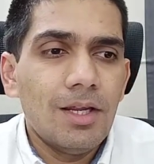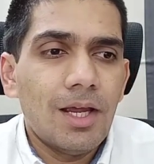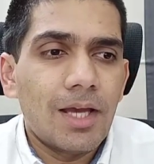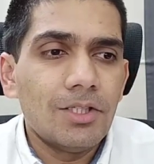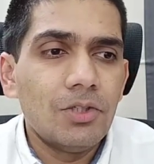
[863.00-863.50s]

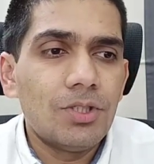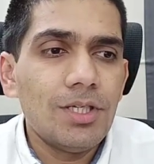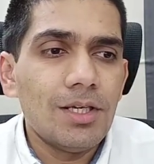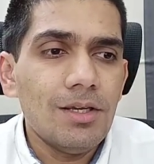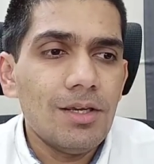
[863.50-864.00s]
As you
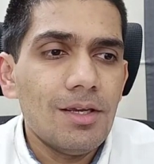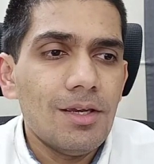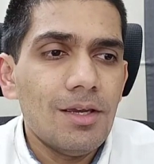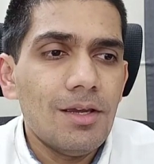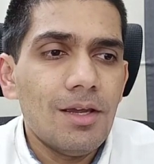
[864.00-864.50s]
see,
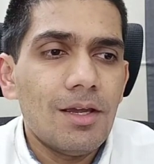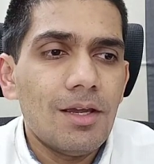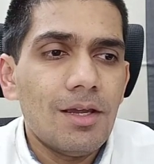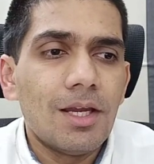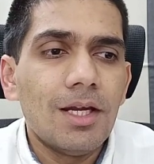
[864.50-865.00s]

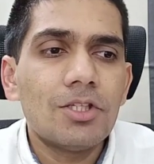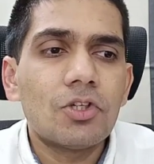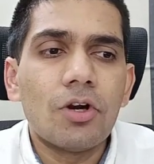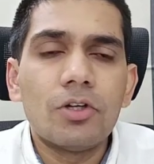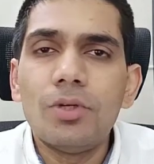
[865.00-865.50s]
it has
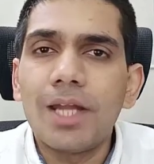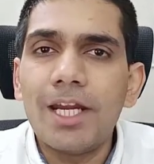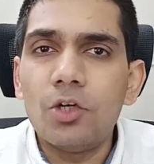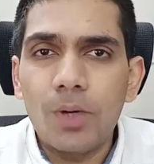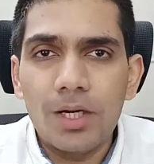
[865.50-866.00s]
gone to
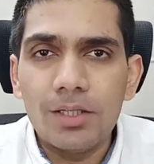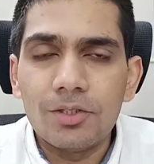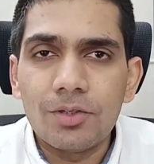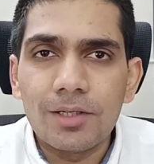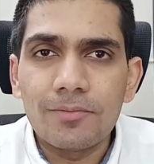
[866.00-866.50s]

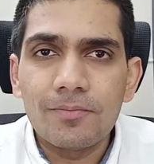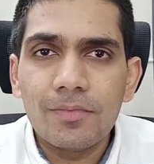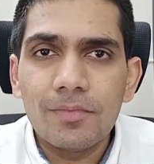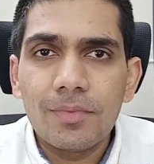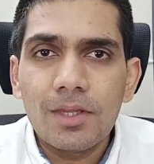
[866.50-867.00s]
923
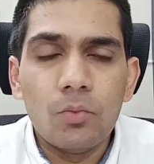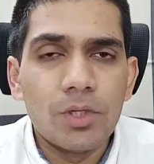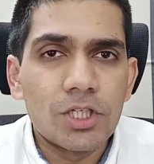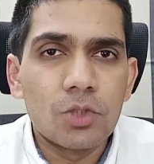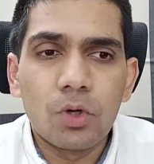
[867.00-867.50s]

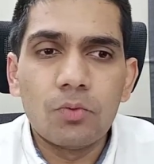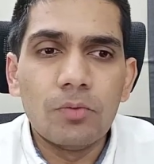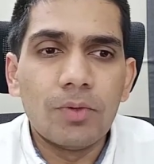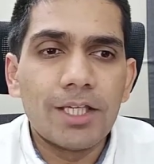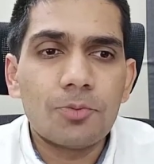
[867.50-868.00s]
which is what we
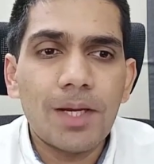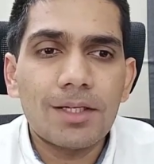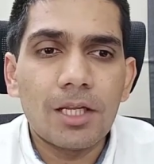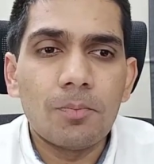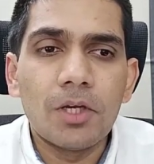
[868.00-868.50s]
were
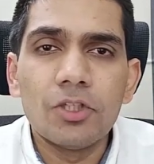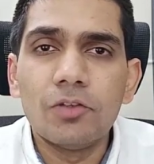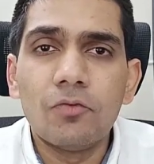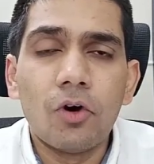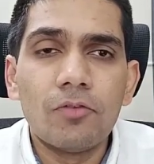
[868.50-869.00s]
expecting because
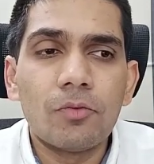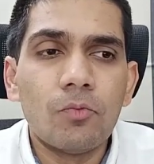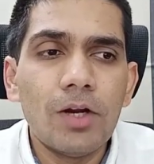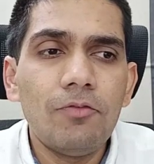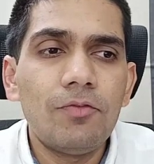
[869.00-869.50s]
you've gone from
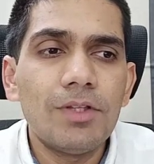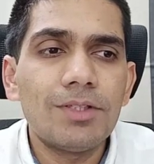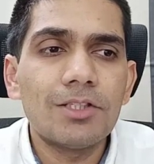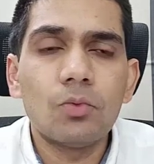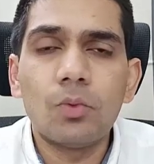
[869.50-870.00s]

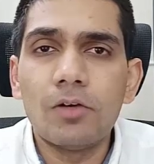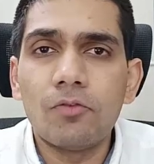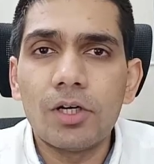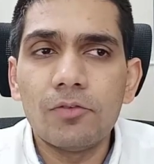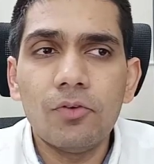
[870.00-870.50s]
156 to
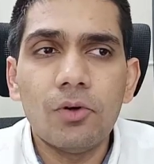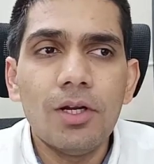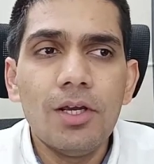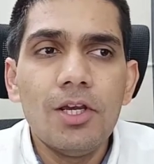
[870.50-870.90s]
144.